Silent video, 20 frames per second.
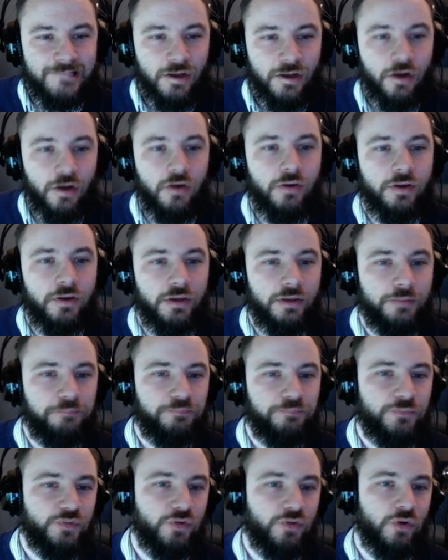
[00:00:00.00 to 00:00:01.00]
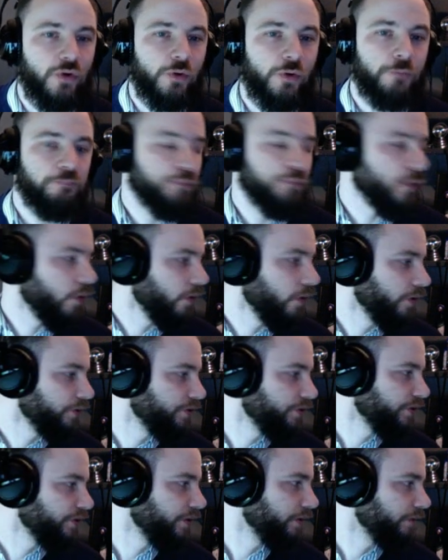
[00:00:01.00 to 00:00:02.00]
okay, so
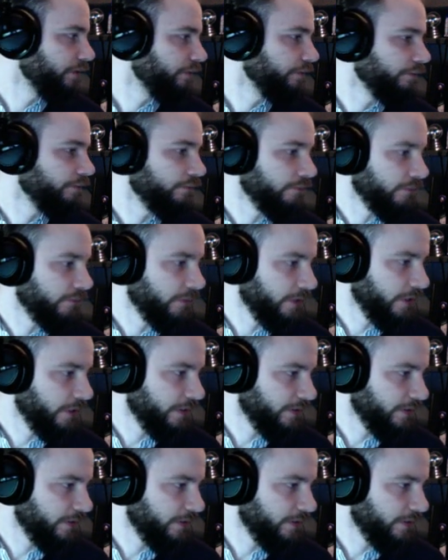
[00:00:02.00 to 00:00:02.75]
Harshit, let's